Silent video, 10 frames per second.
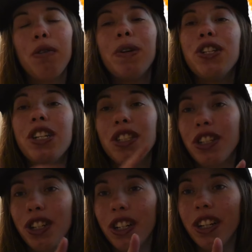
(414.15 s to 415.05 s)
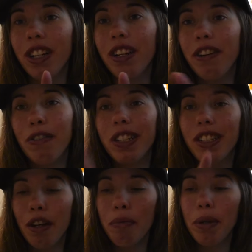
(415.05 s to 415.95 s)
which is good for
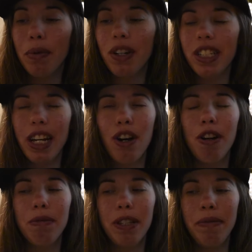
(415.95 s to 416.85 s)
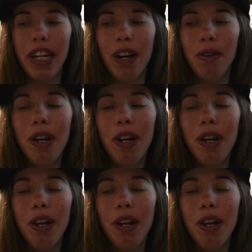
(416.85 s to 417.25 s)
some people because that calms them down.